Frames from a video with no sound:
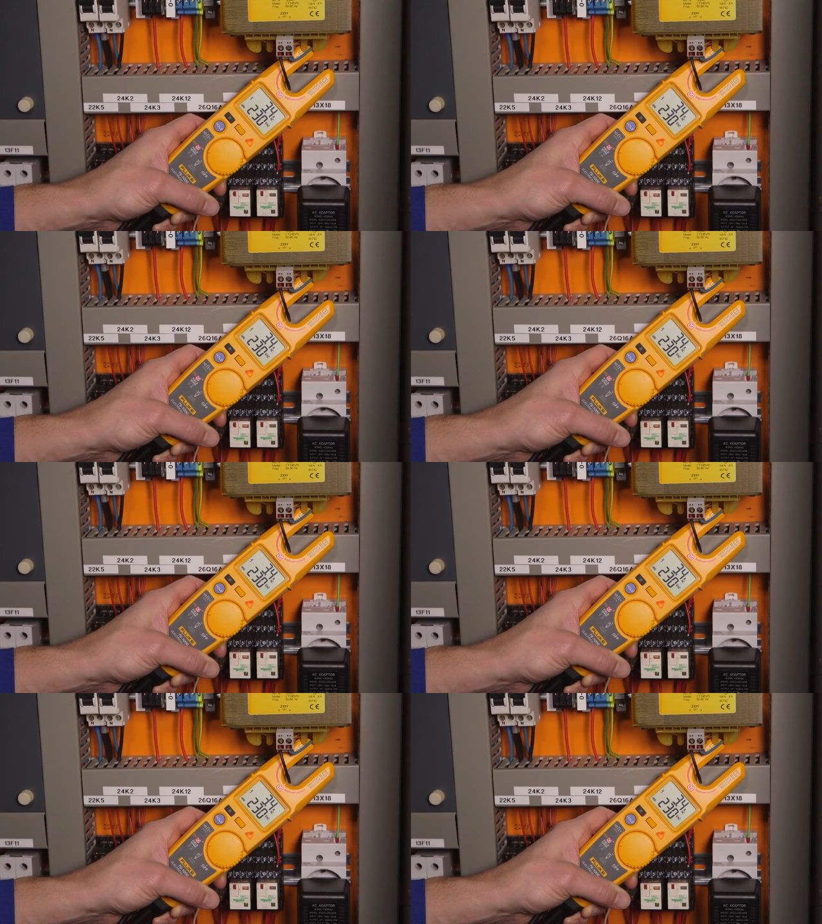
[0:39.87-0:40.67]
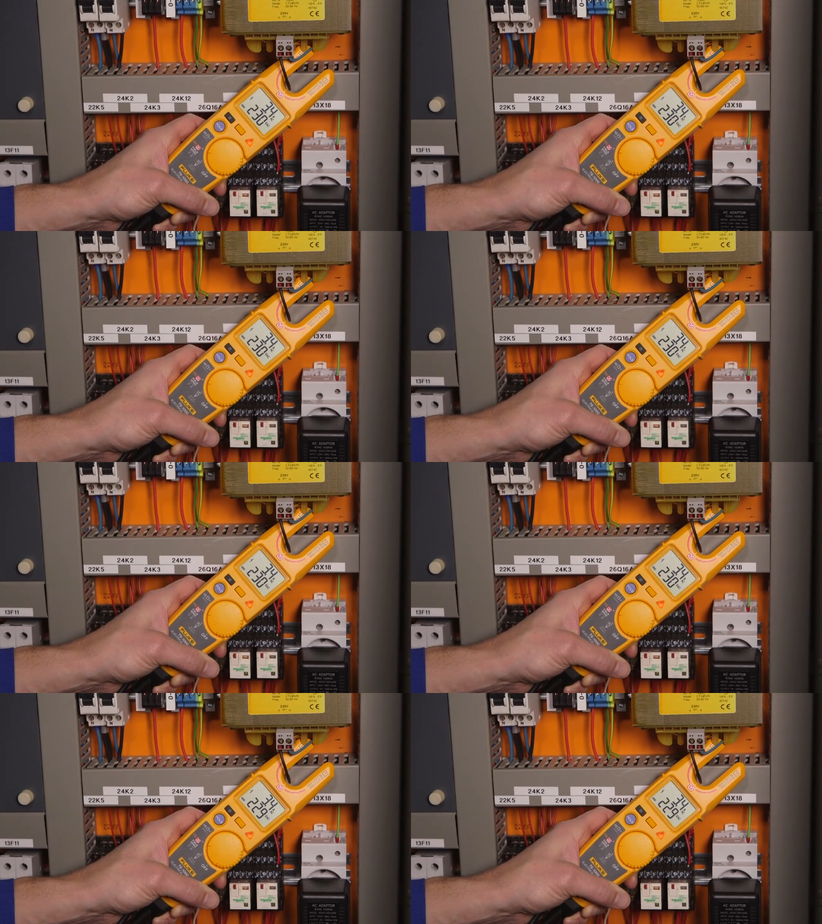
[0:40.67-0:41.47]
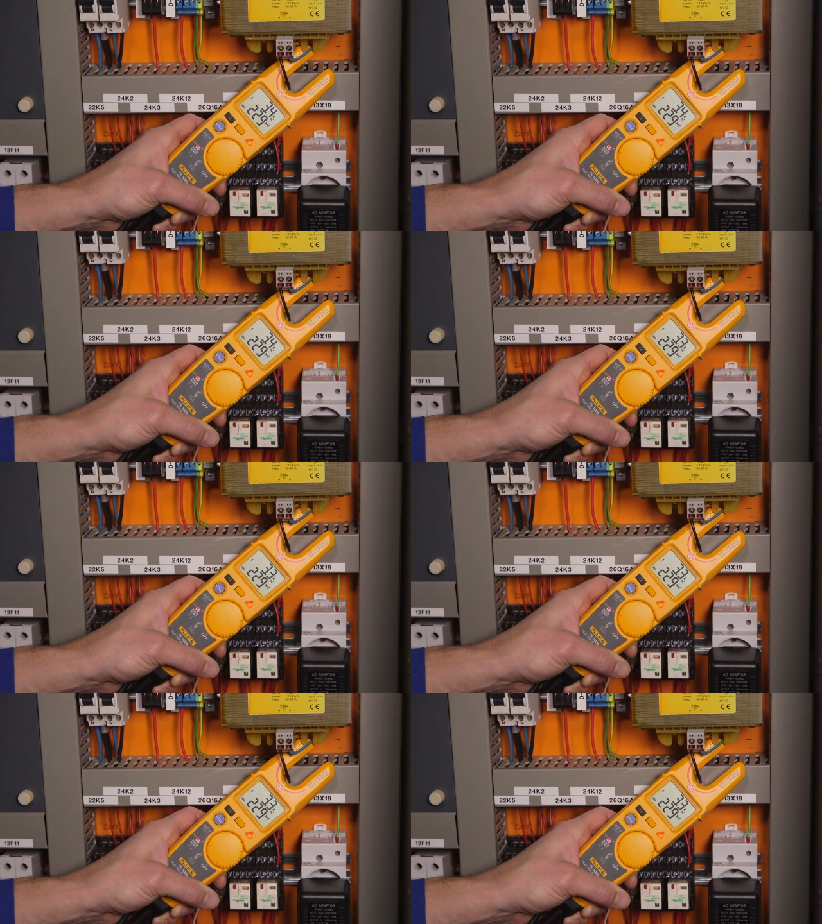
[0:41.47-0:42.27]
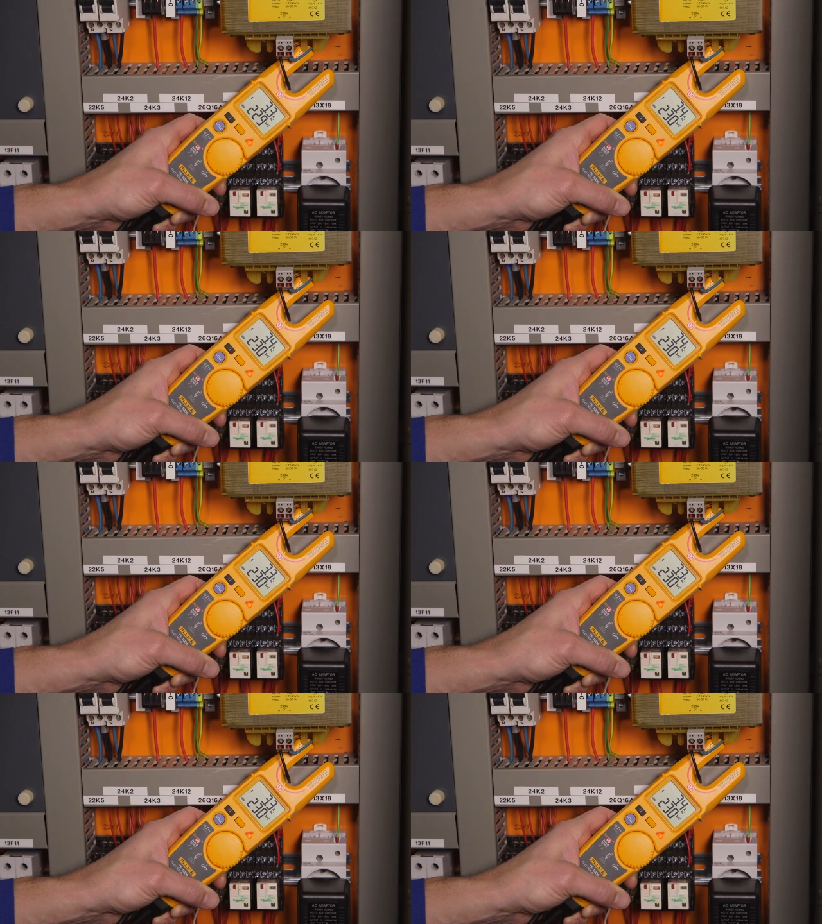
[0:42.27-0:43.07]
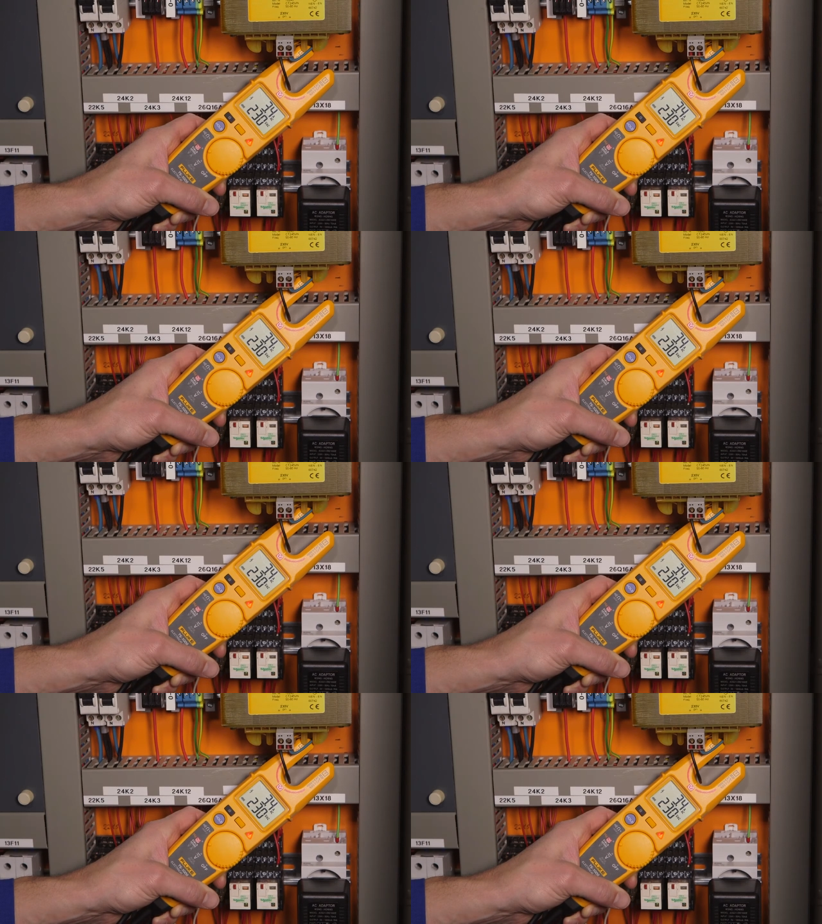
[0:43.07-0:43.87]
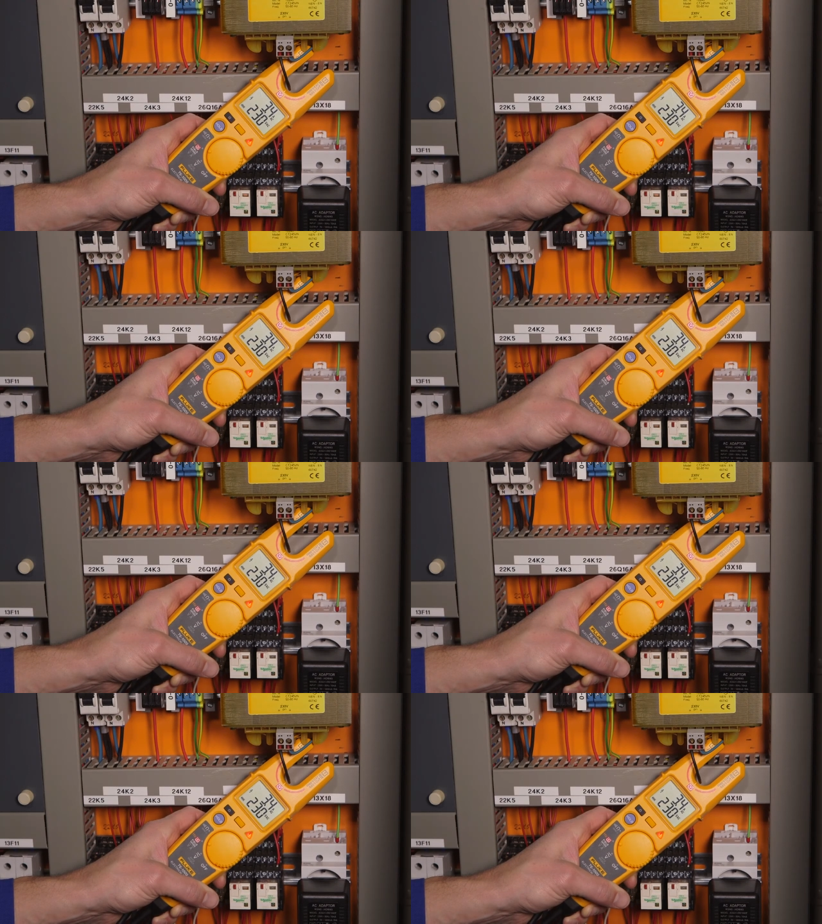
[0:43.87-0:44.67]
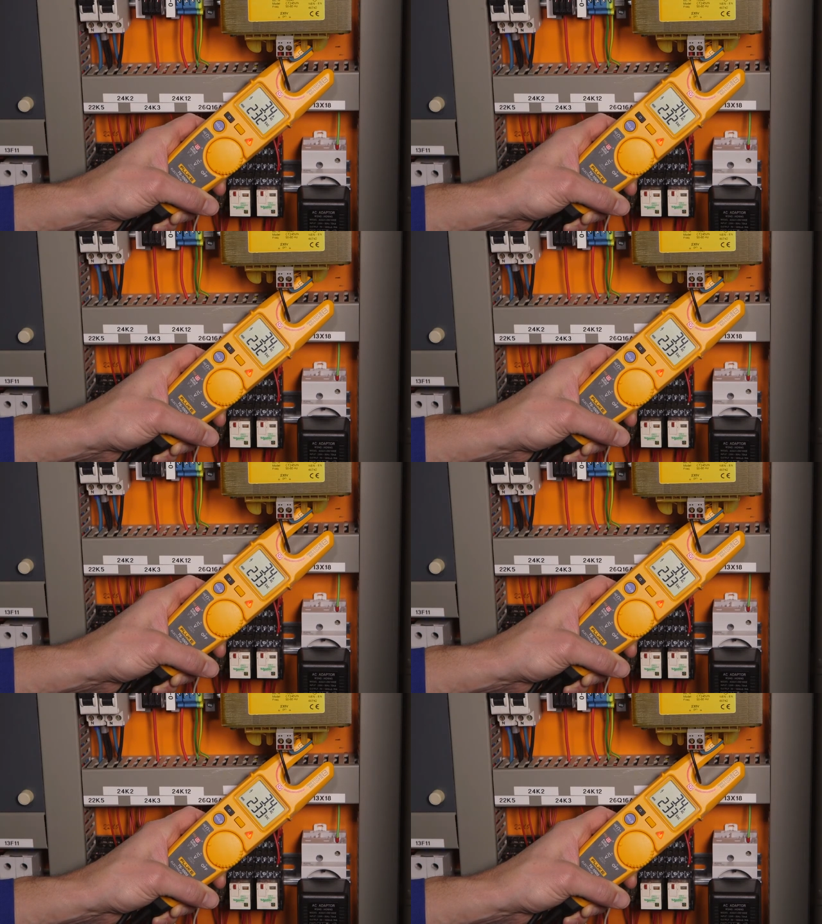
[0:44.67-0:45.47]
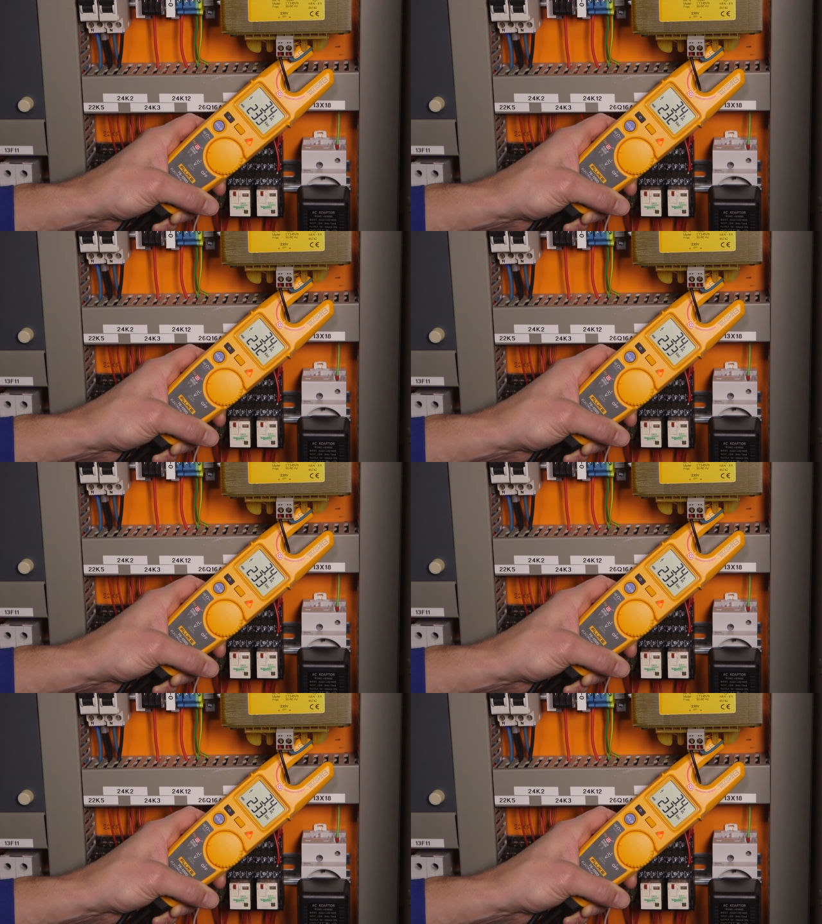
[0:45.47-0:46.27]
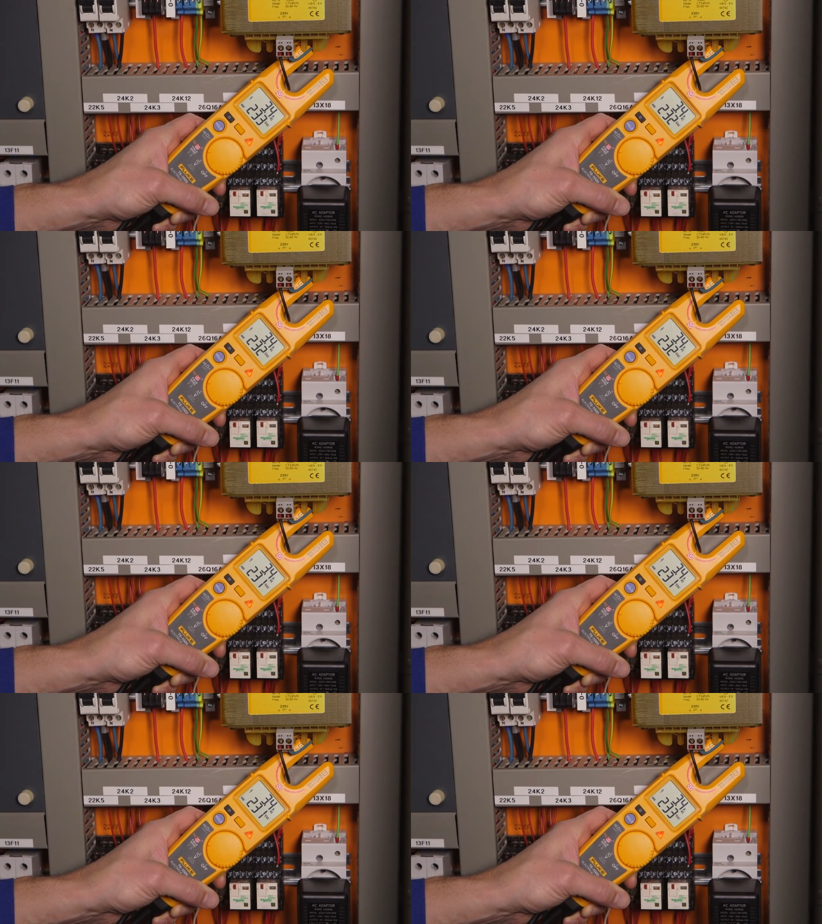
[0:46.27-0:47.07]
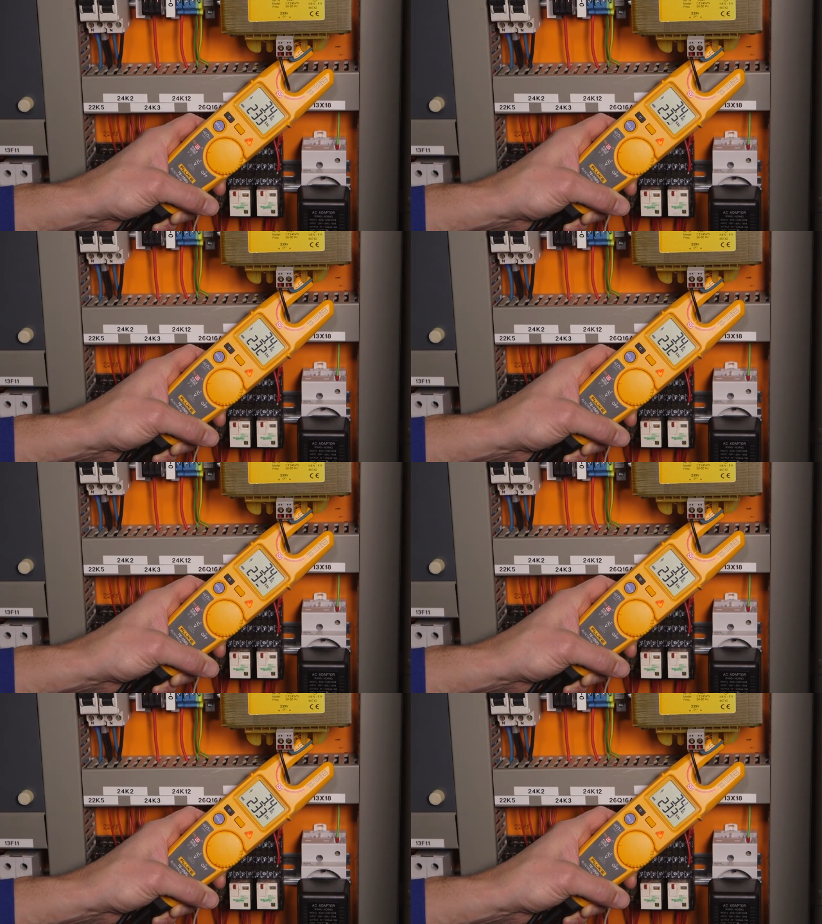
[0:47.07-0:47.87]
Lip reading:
Nobody's mouth can be seen.